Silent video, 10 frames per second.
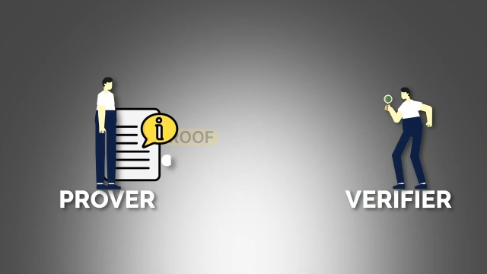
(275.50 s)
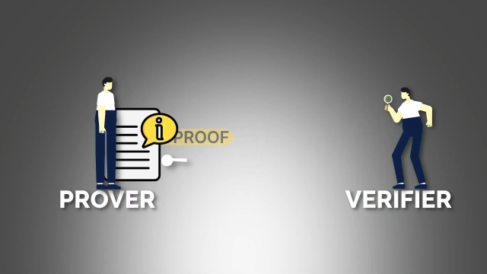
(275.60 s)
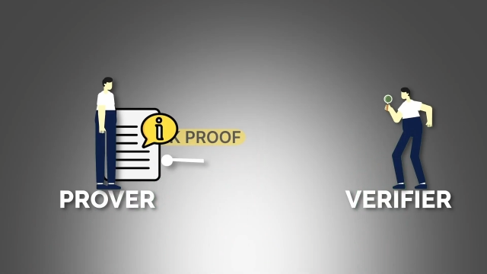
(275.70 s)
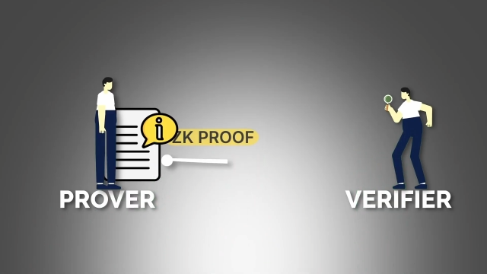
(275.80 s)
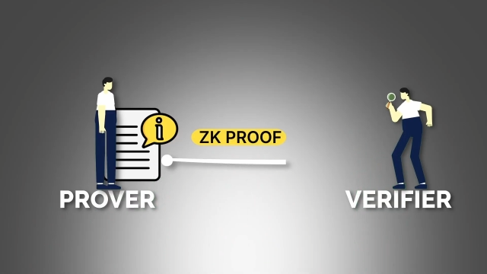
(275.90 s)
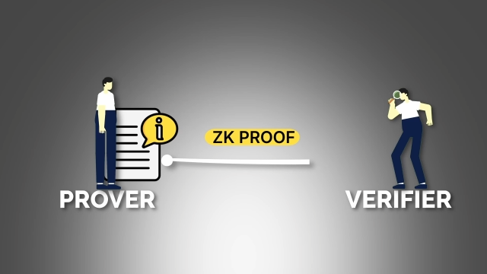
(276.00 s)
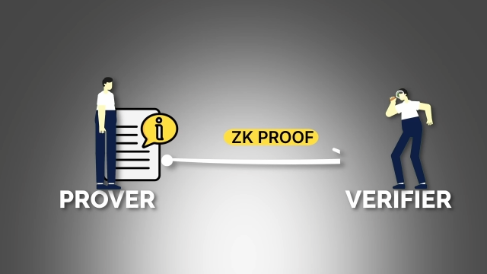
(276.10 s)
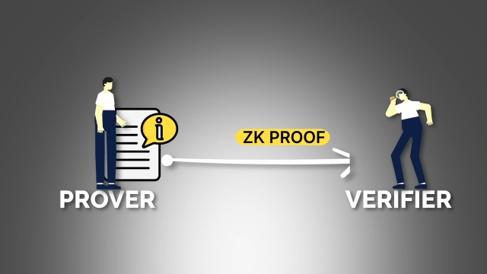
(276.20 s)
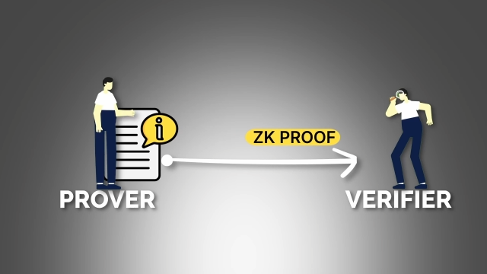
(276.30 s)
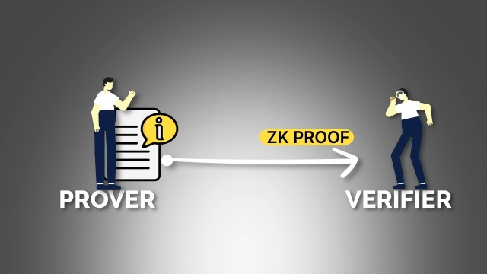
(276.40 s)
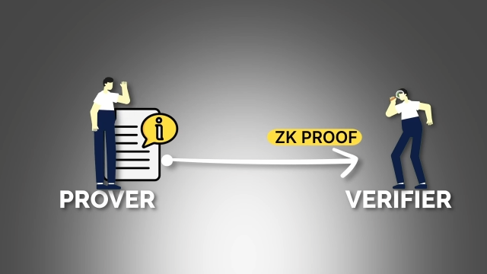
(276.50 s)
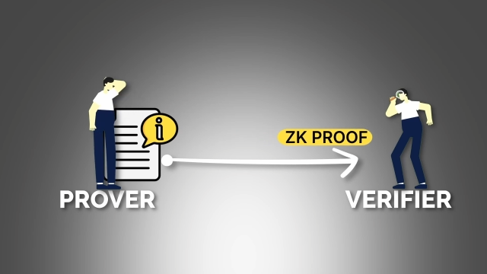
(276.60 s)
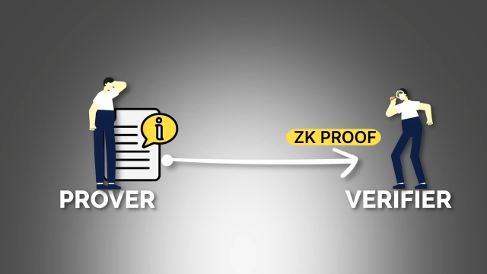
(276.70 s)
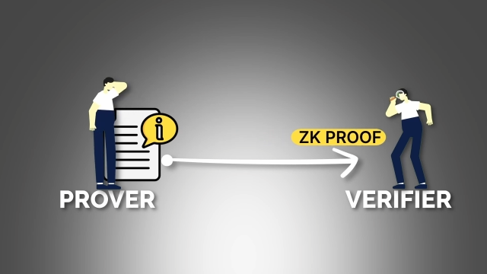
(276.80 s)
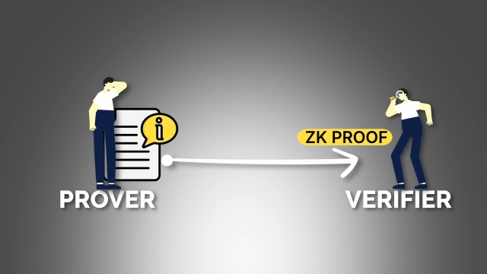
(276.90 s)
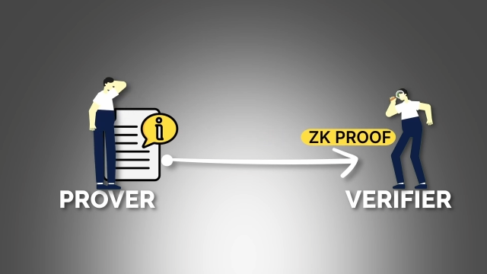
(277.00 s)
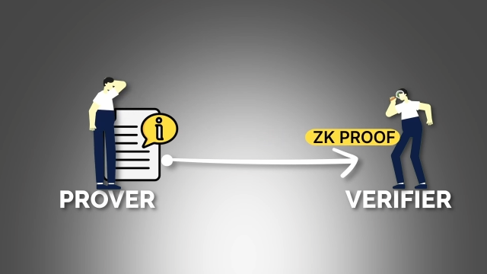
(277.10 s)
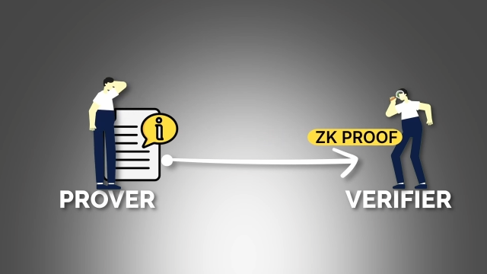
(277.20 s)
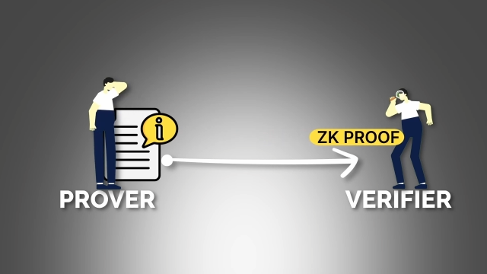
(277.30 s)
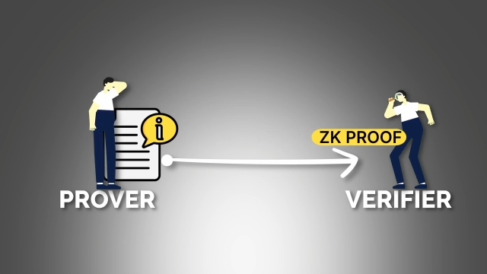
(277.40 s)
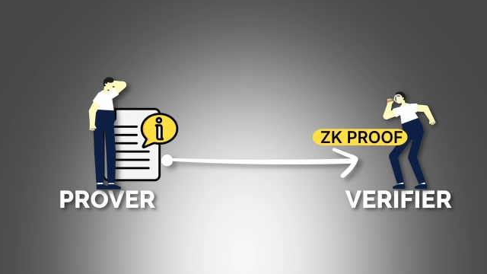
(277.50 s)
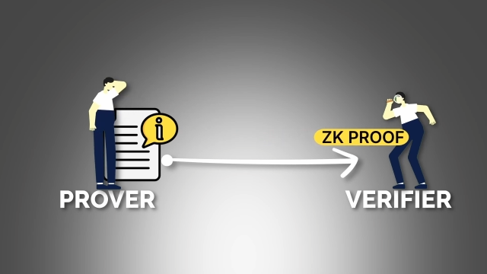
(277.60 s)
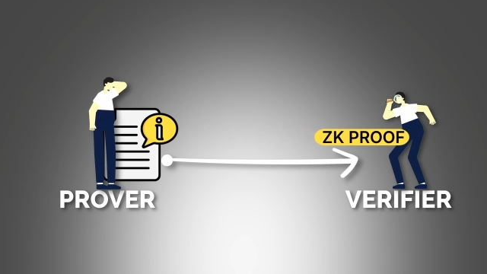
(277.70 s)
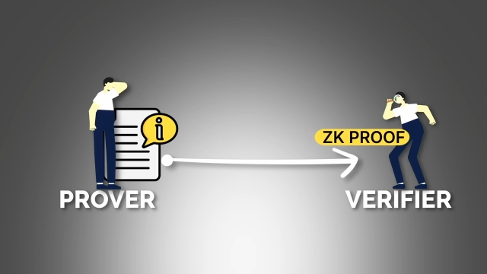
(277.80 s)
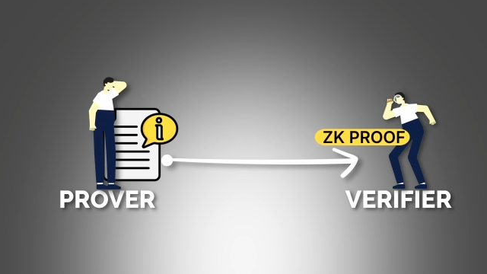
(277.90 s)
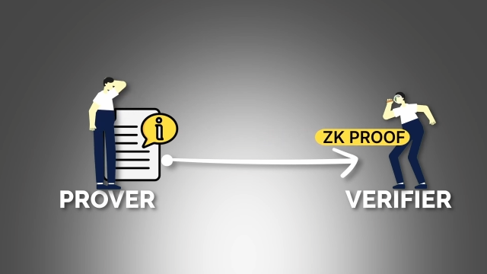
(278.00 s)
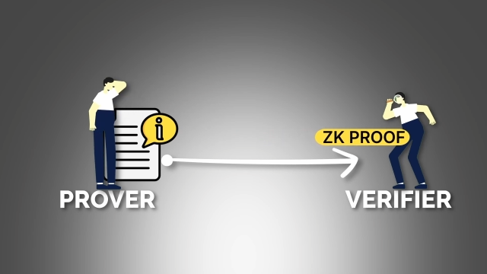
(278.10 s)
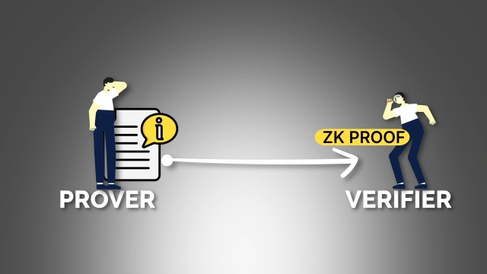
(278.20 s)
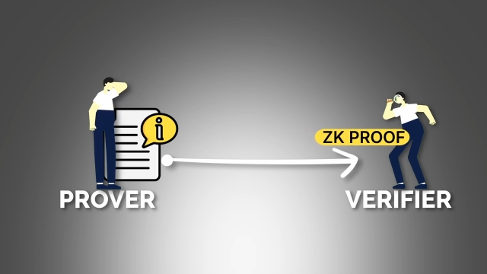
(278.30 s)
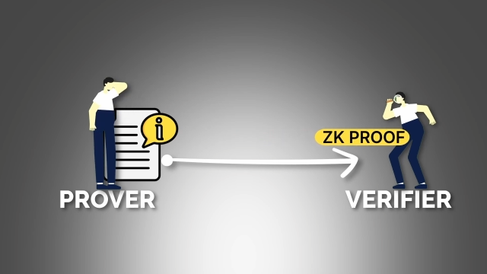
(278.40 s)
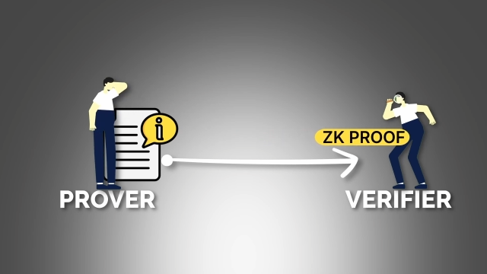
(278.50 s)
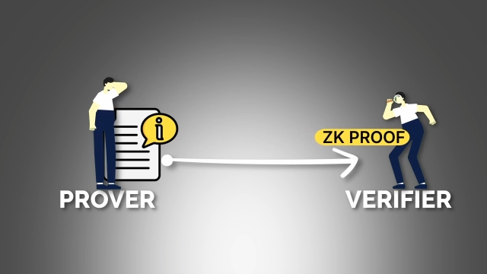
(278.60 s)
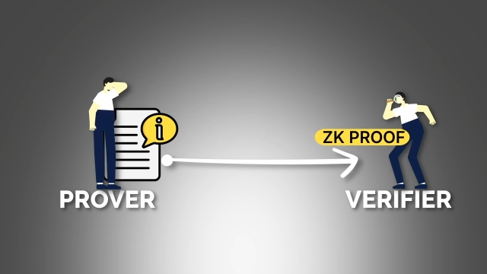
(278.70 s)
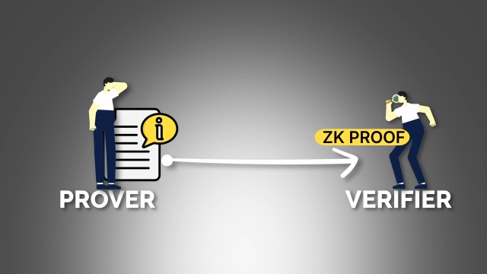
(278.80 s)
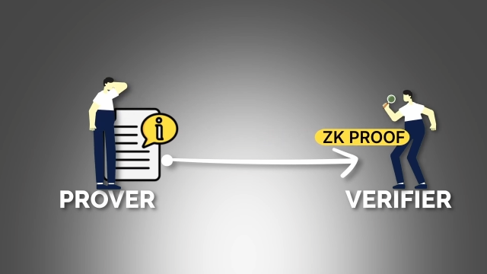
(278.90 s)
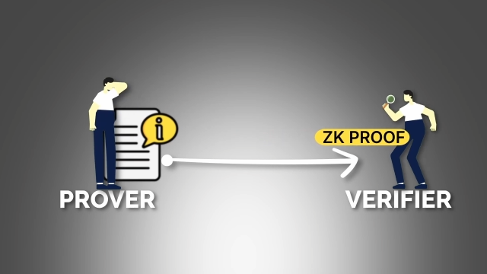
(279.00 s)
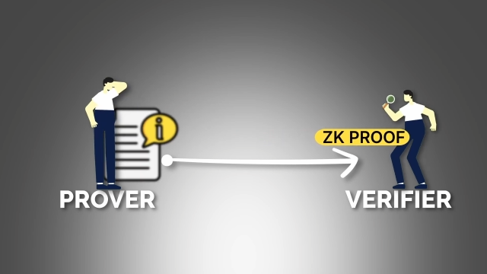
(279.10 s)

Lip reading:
Nobody's mouth can be seen.